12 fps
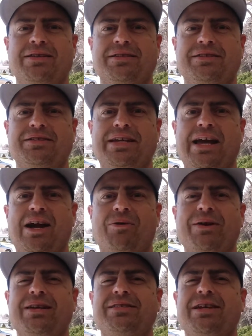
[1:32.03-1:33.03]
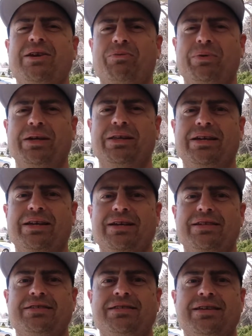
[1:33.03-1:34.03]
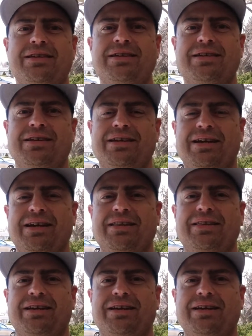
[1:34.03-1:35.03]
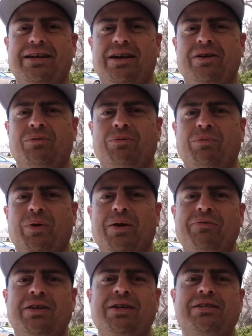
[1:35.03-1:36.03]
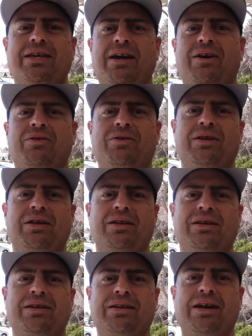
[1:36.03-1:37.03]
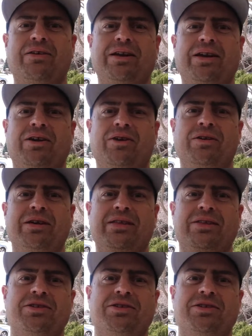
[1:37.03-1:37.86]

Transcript: see how easy it really is, and then we'll give you a discount down here in the